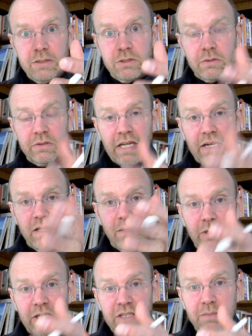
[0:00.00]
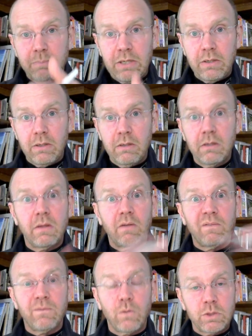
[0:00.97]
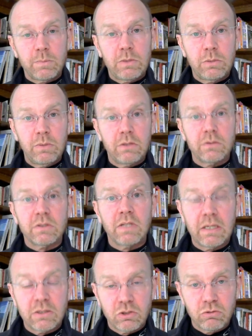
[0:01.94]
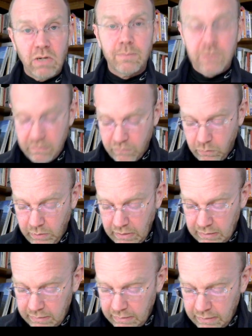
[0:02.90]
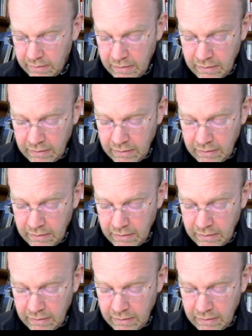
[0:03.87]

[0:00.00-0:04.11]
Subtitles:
So as that number gets bigger, the force between those things drops off quickly.